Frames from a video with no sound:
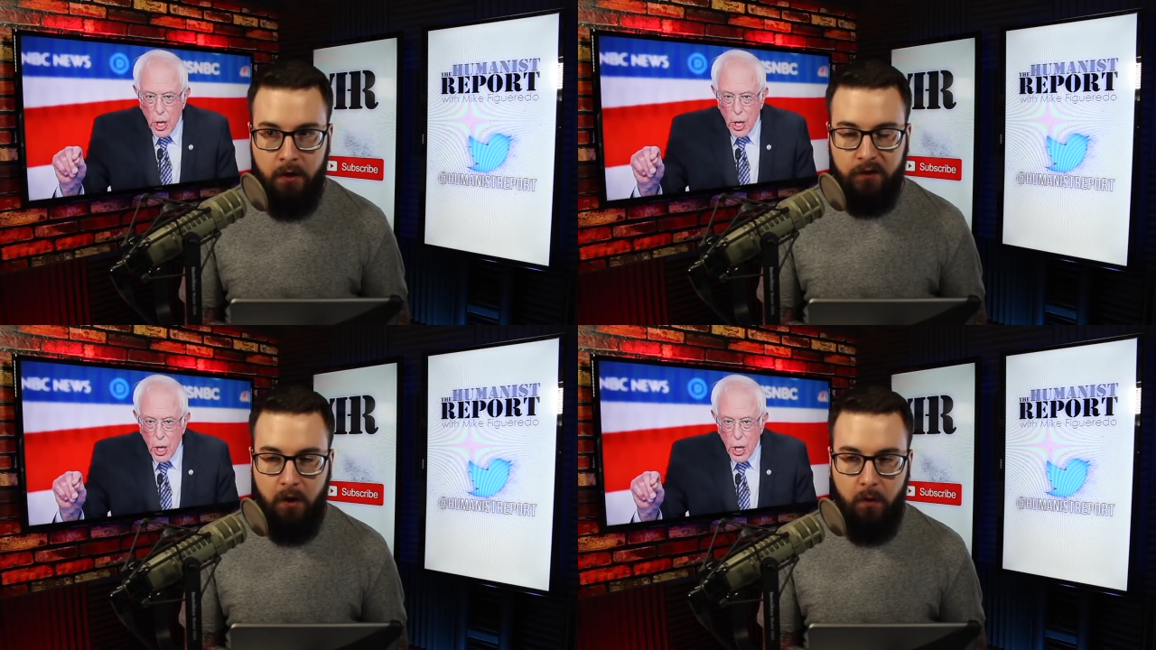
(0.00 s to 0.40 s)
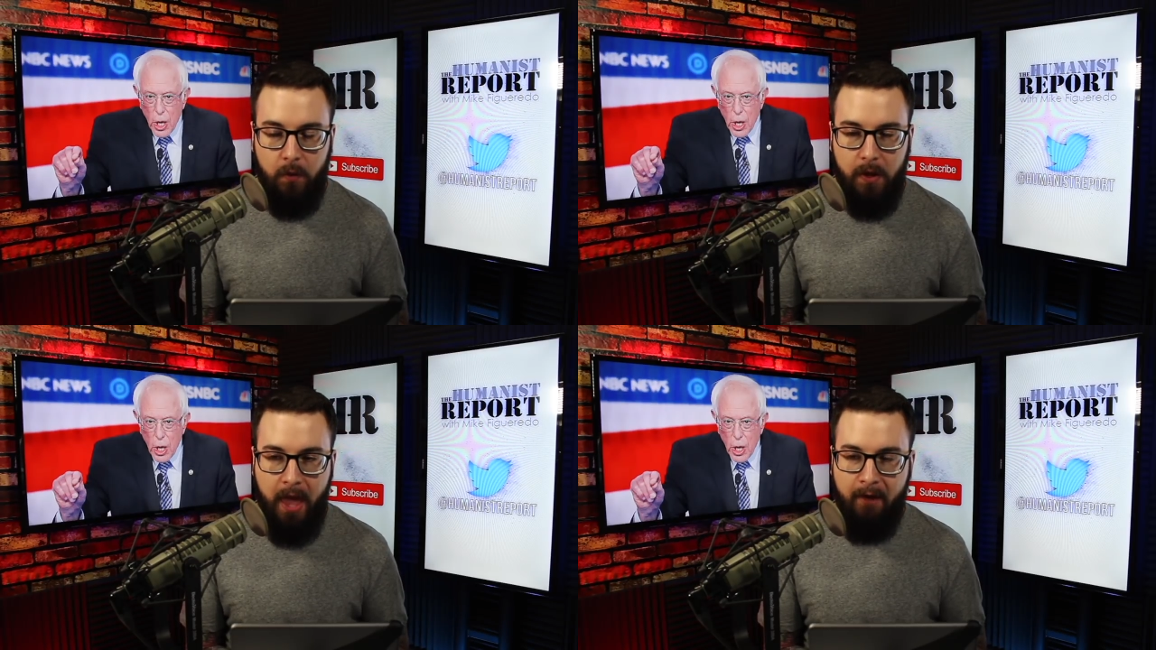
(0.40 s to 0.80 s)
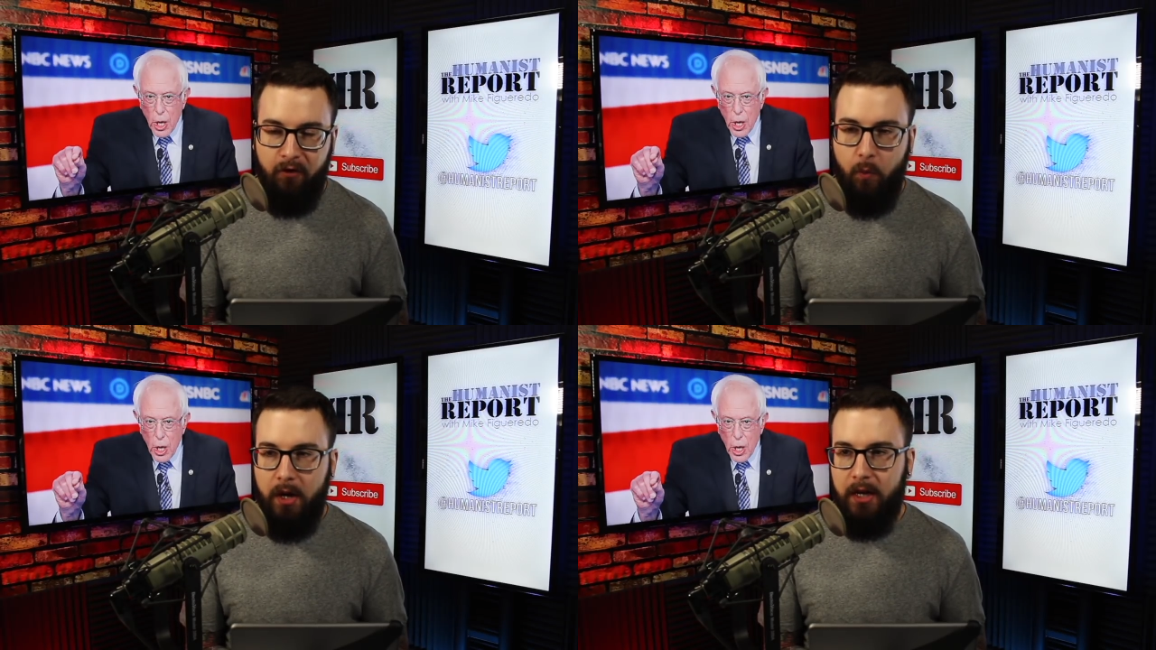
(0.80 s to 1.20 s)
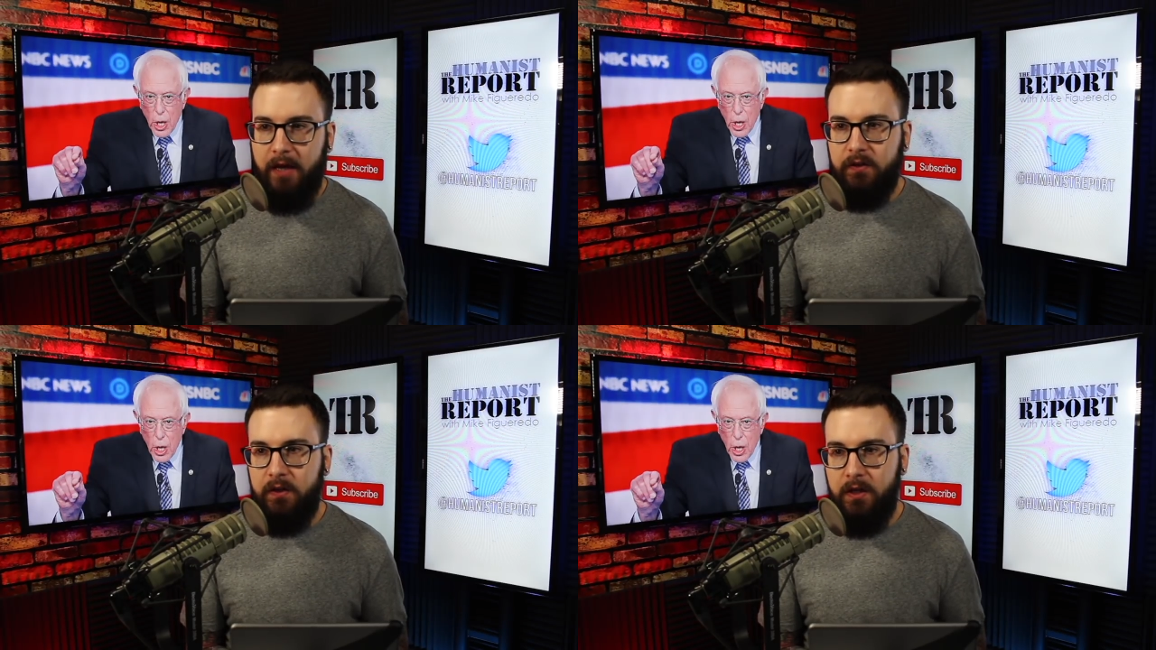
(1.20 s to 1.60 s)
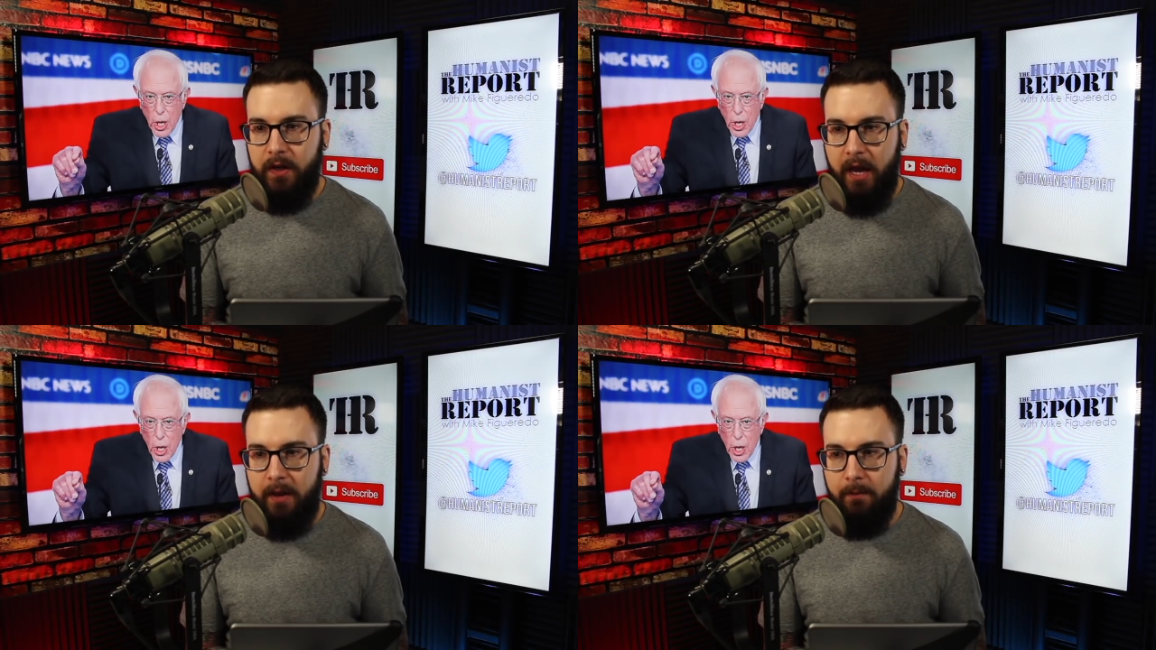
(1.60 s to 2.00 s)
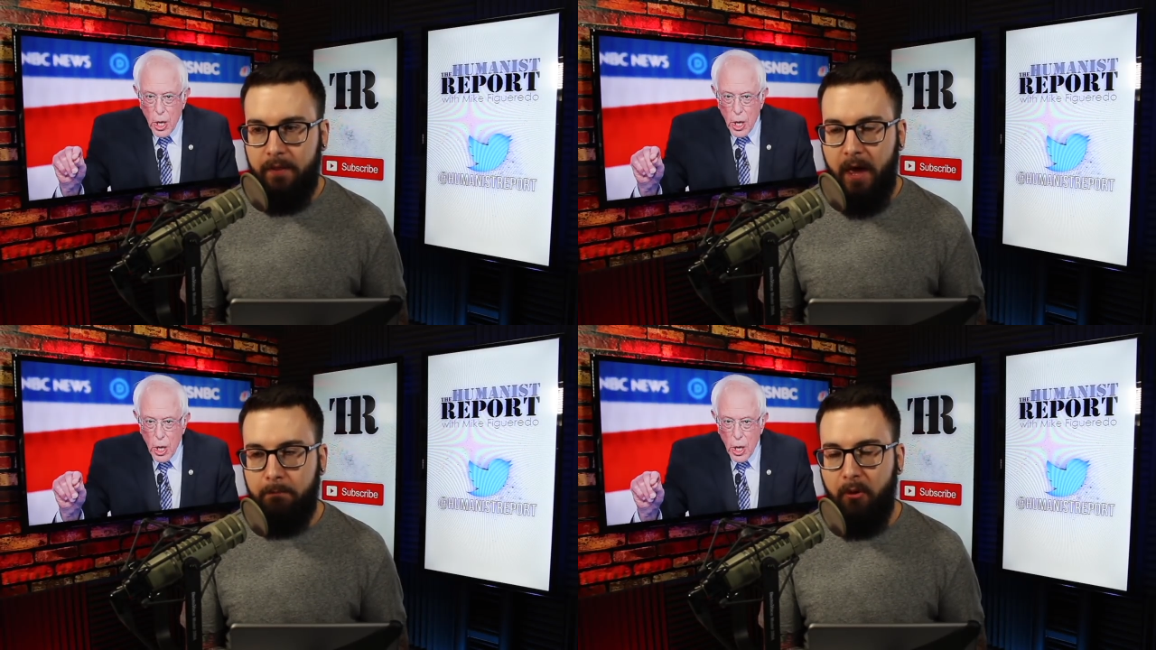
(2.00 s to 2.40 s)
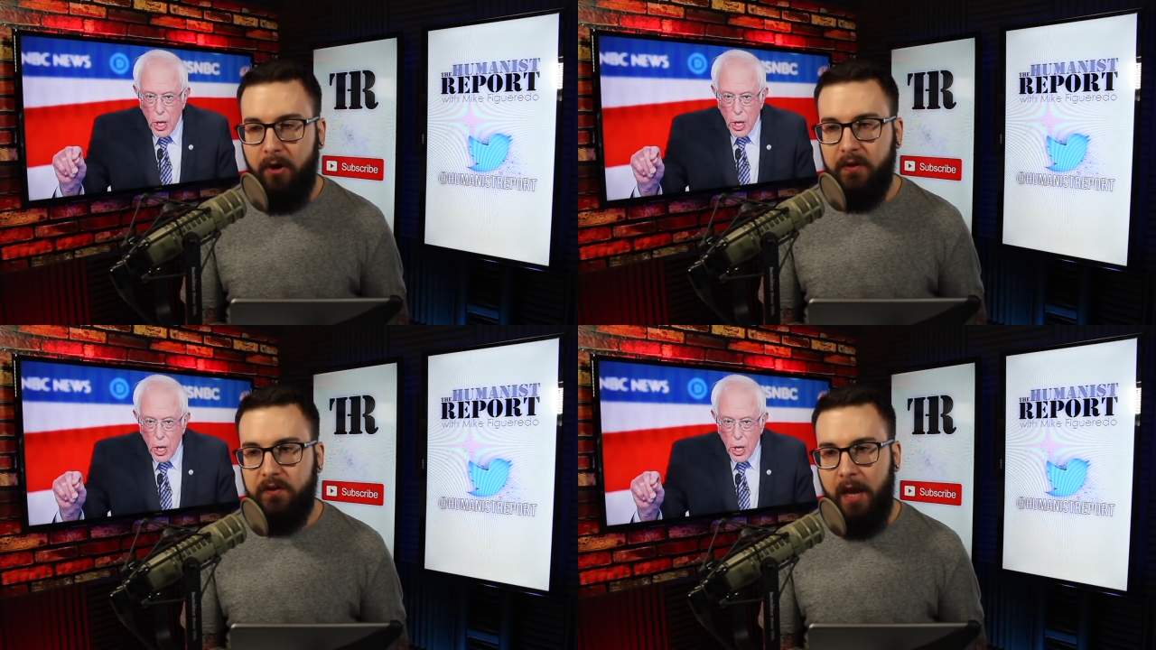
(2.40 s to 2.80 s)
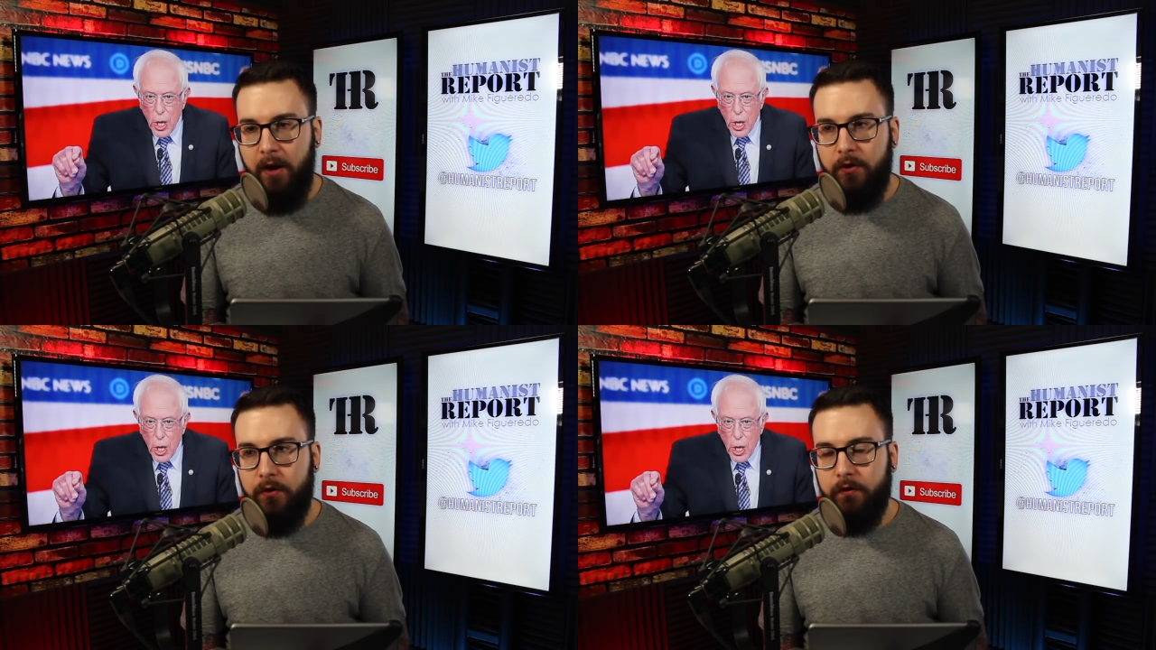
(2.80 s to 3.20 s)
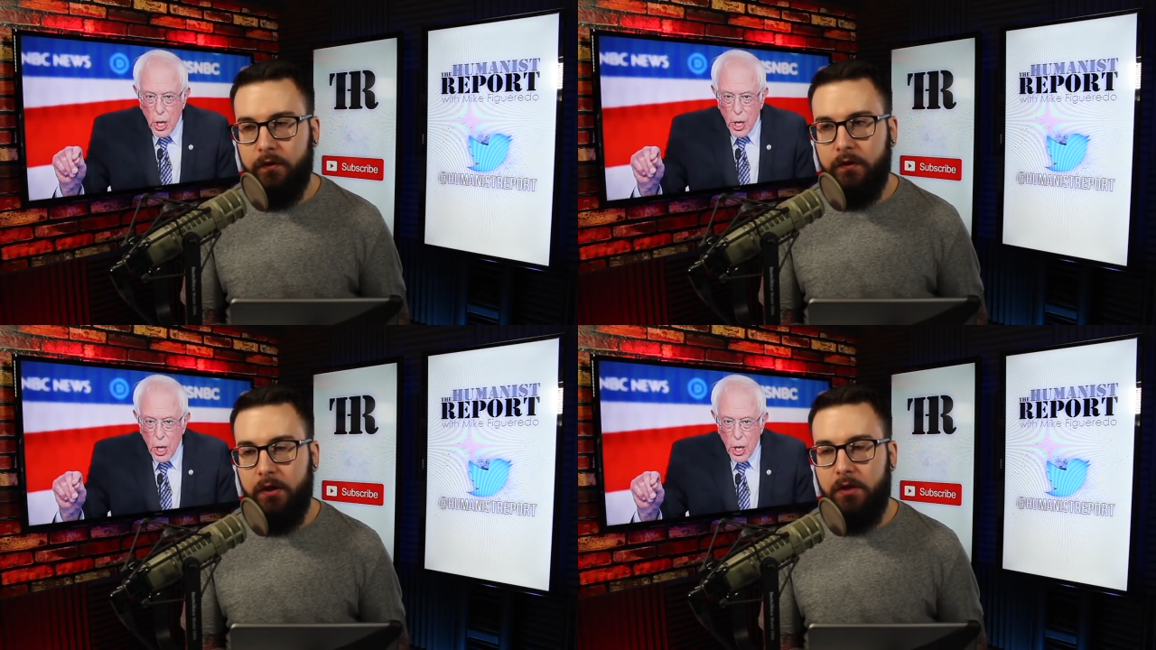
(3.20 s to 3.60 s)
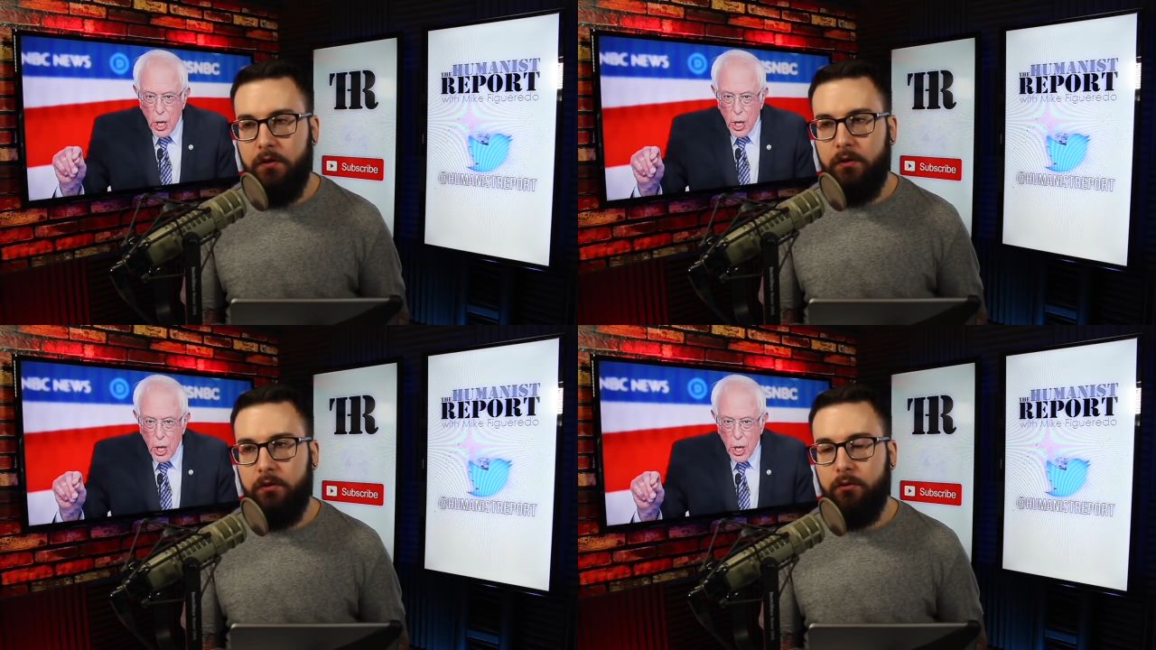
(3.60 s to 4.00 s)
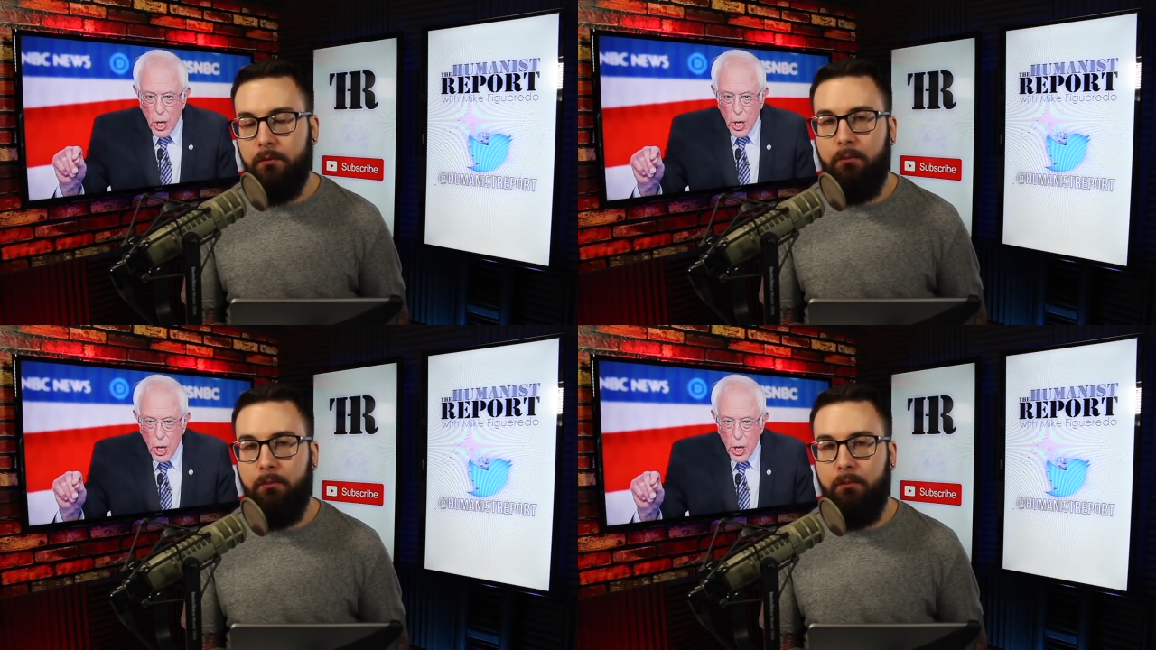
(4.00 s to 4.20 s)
Speaker 1: So everyone likes to claim that Bernie Sanders is